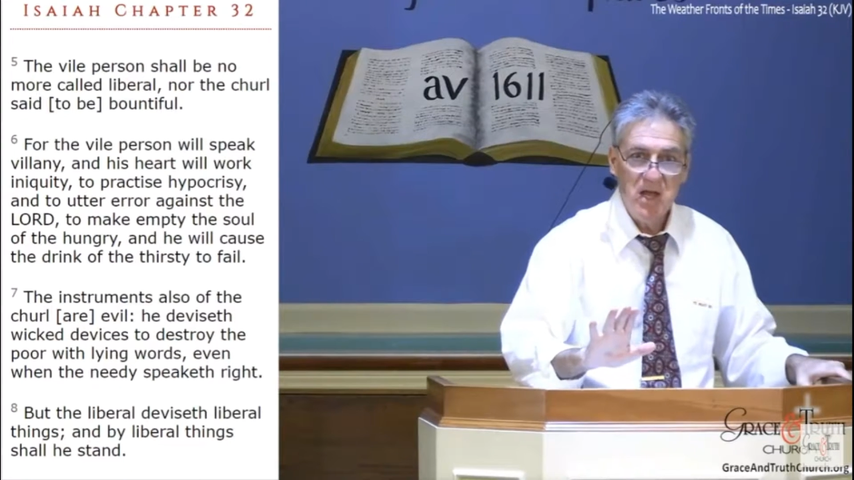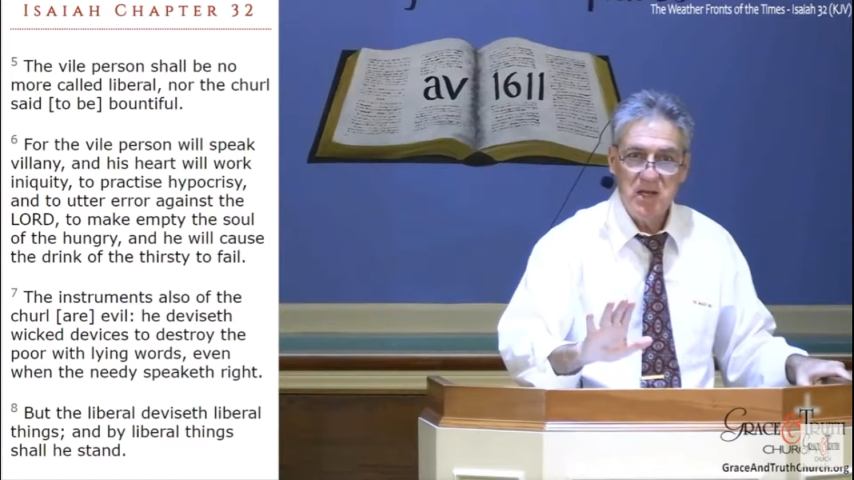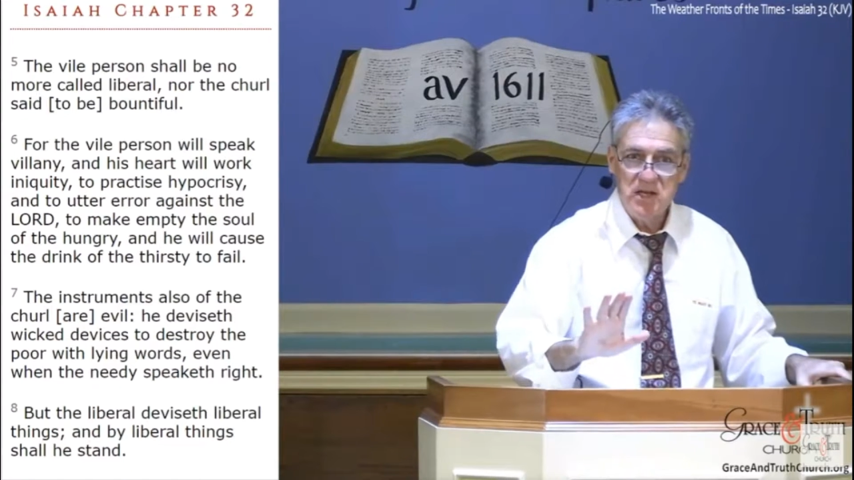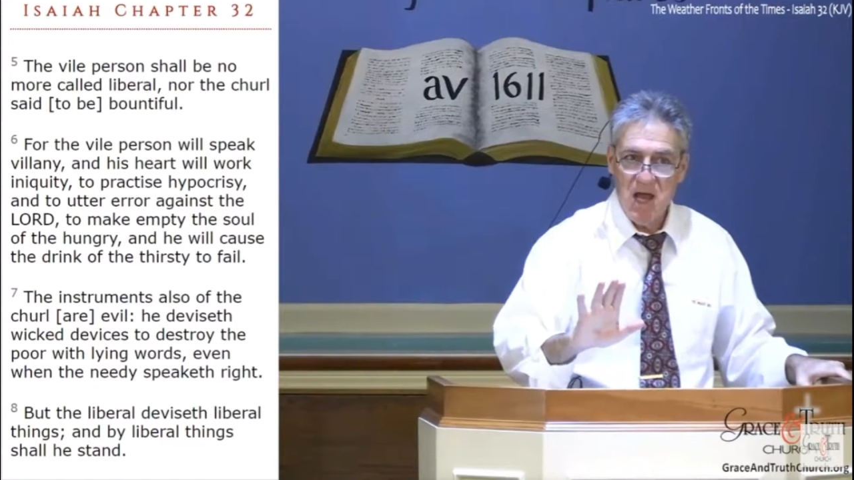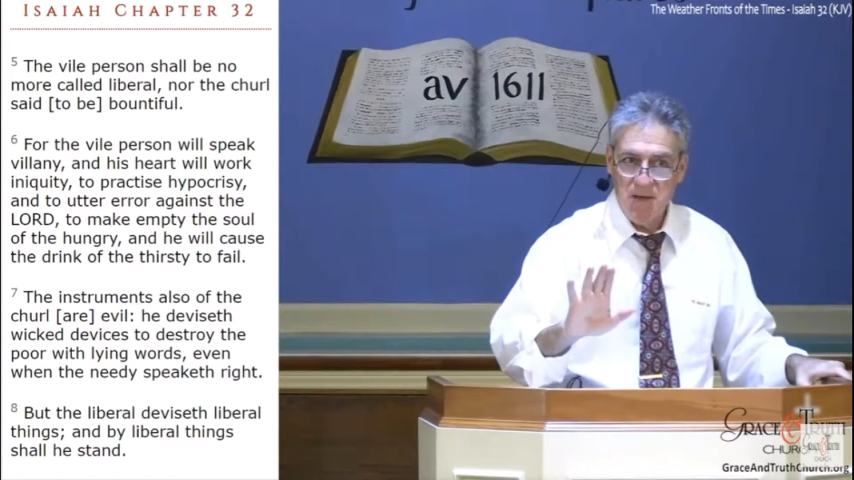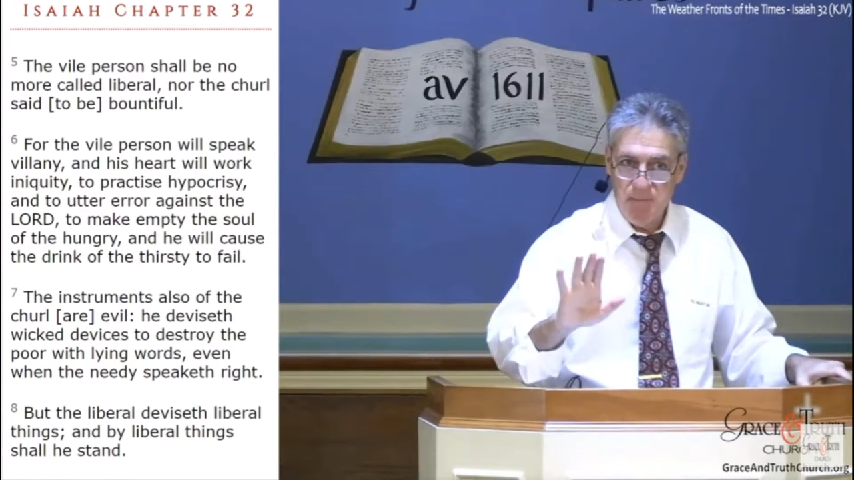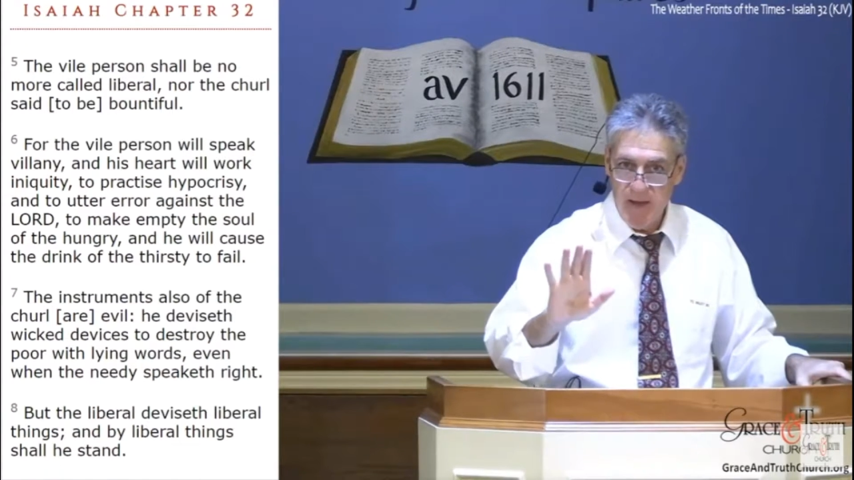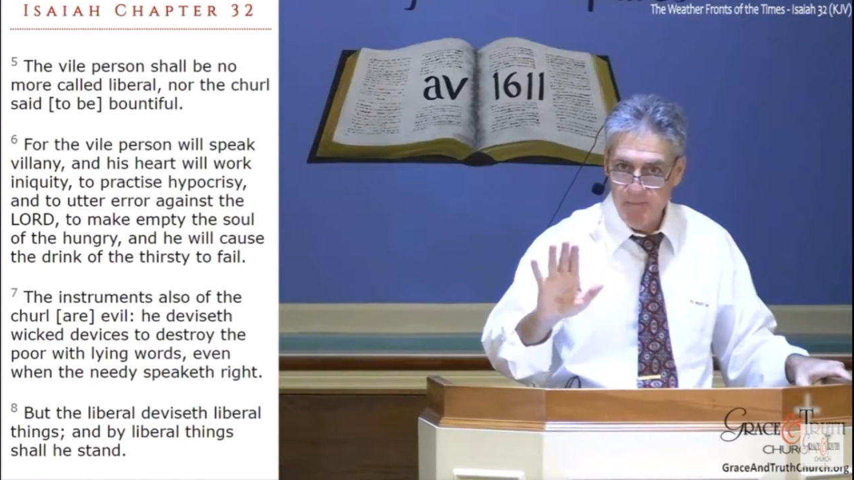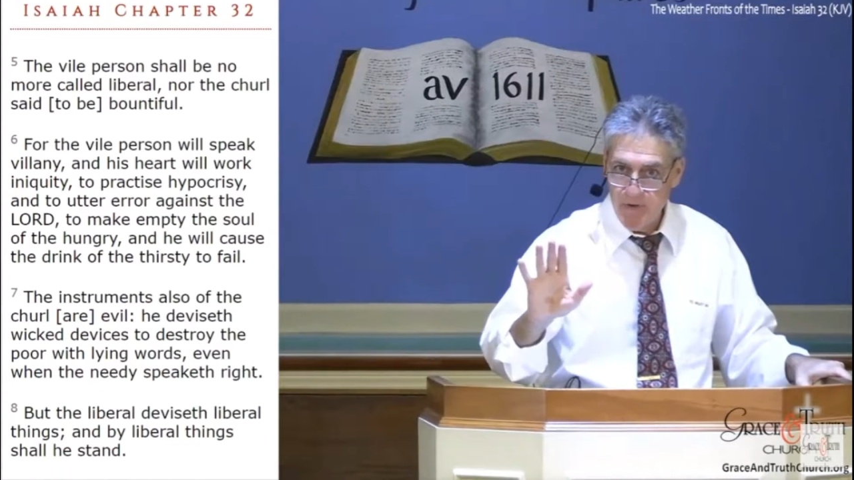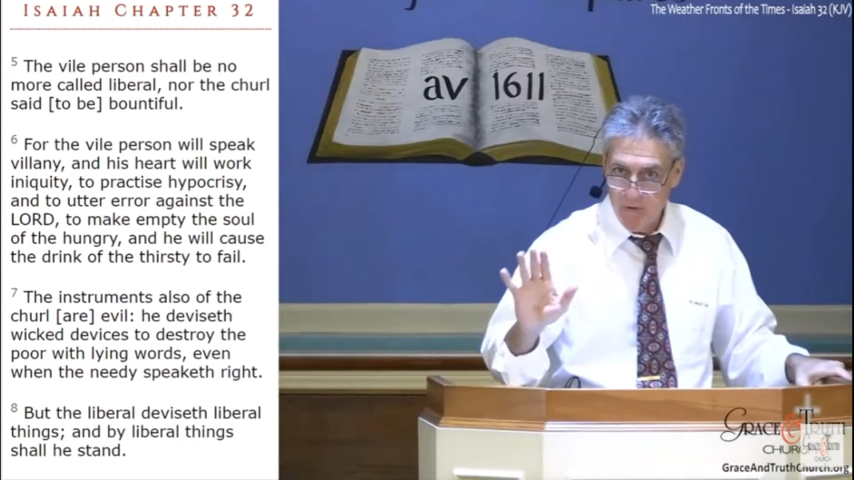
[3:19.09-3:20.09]
Not
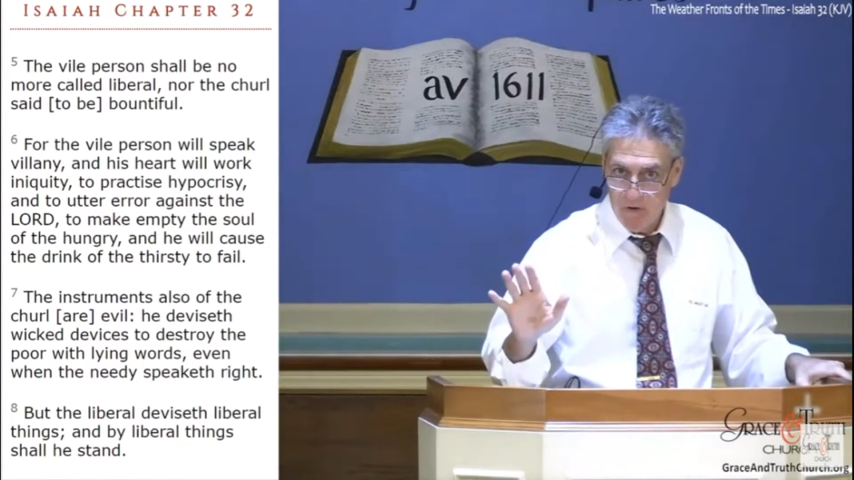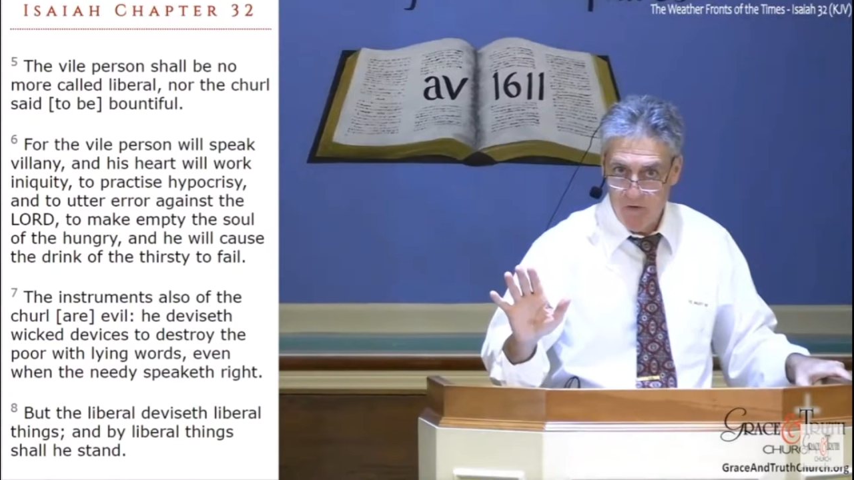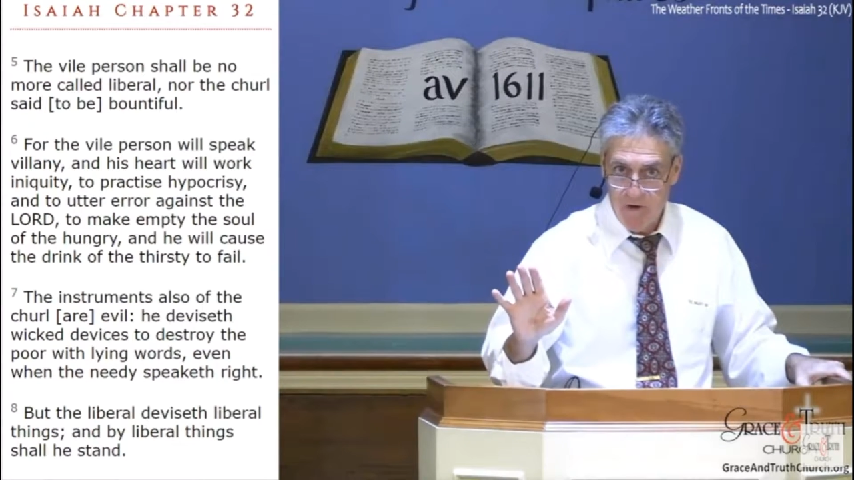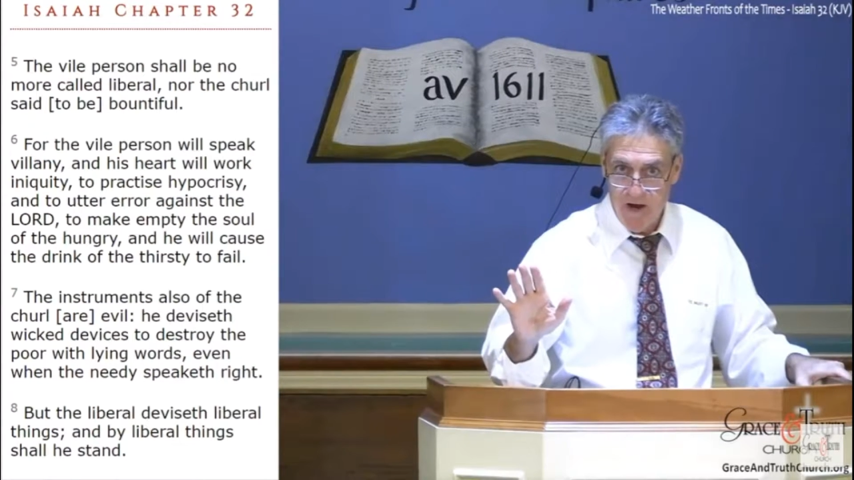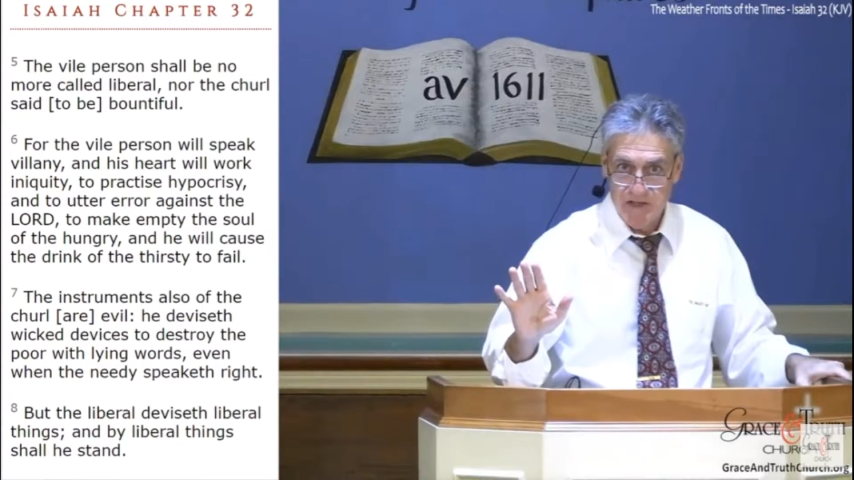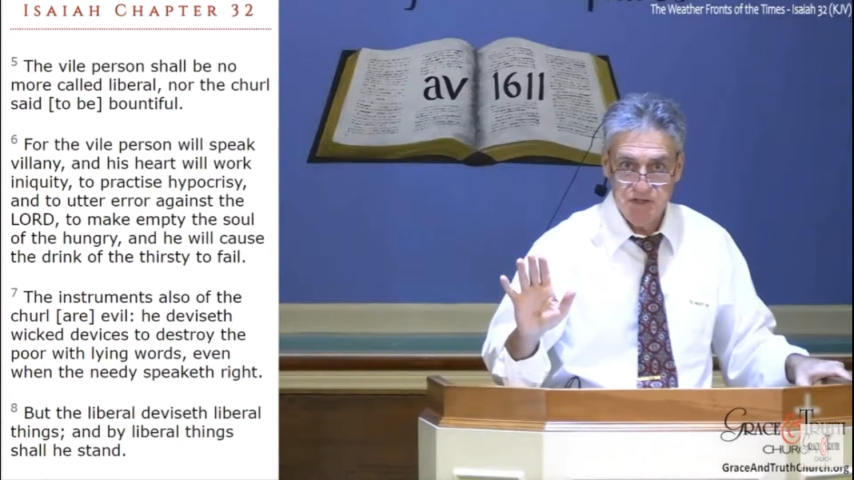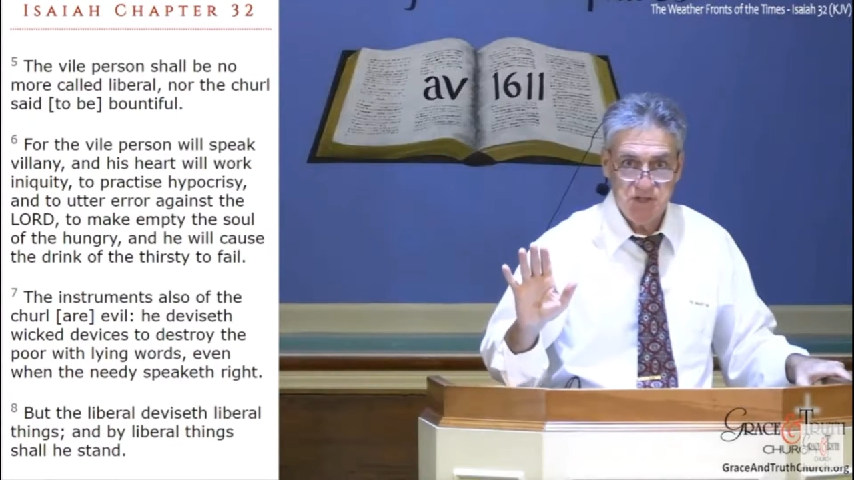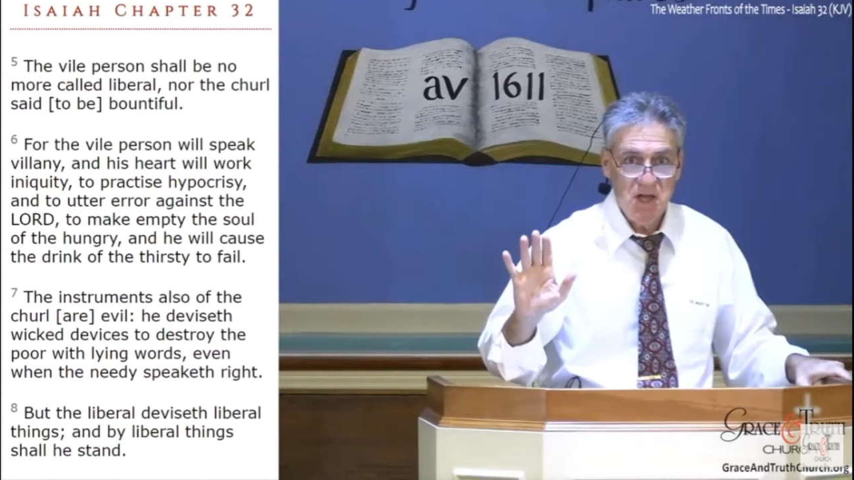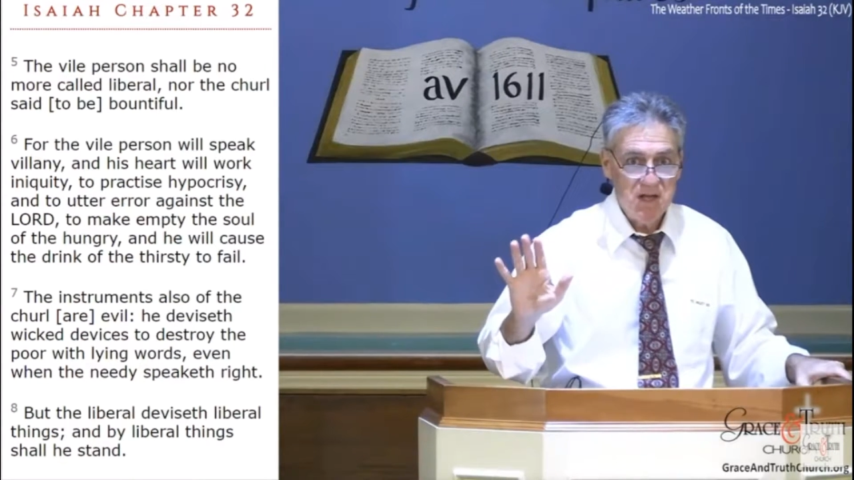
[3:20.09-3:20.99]
by bureaucrats,